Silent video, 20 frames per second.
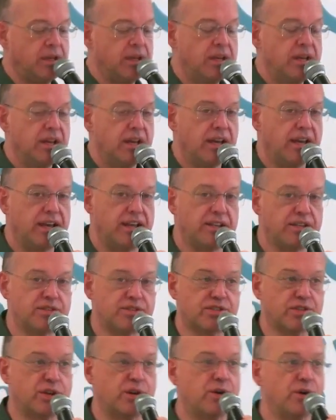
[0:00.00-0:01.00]
And
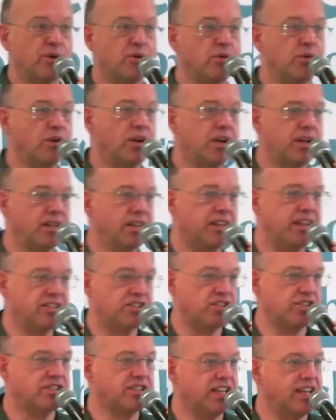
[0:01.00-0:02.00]
so let's
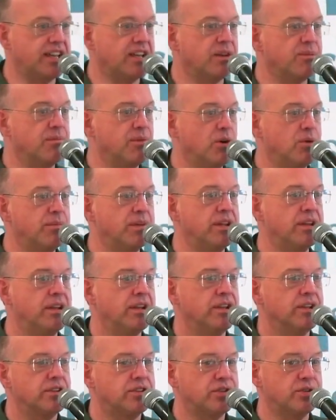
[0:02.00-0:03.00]
just take a moment
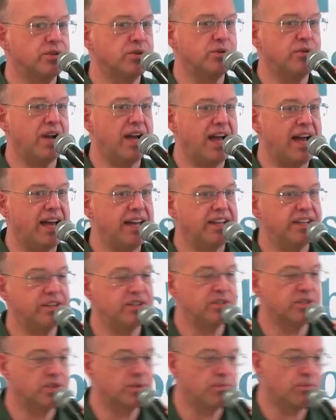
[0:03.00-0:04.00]
to add
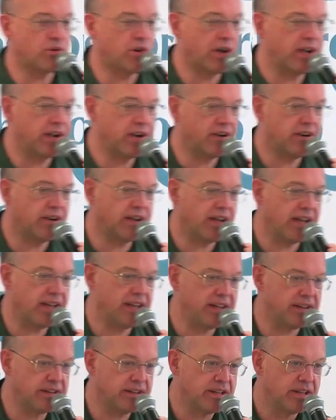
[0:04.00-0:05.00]
into prayer
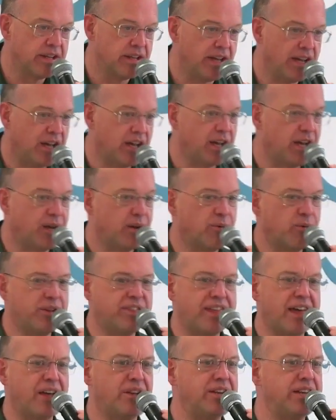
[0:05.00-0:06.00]
and
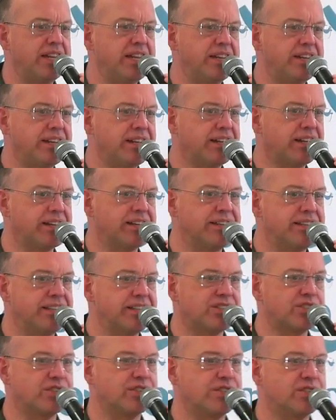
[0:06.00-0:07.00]
without needing
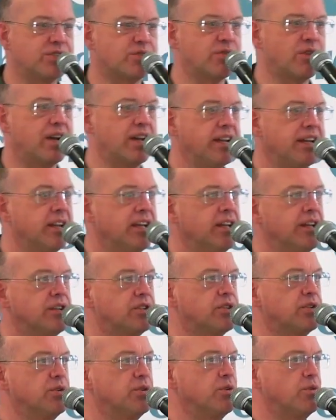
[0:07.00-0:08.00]
conditions, right,
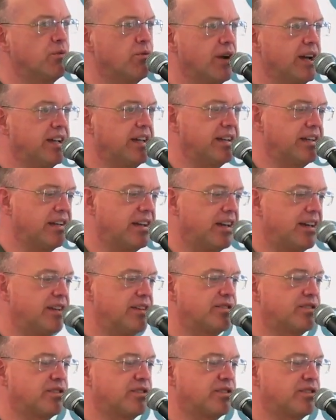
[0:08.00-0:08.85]
to recognize